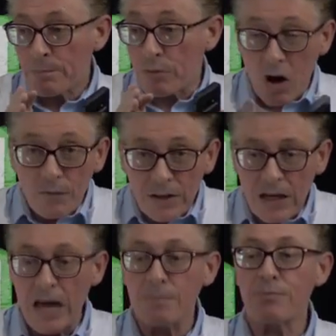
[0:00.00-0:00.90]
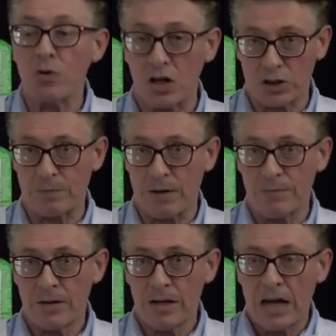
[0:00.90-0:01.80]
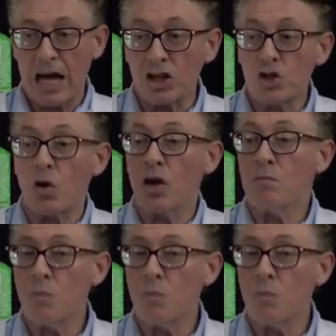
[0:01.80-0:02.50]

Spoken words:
profit and prosper, and join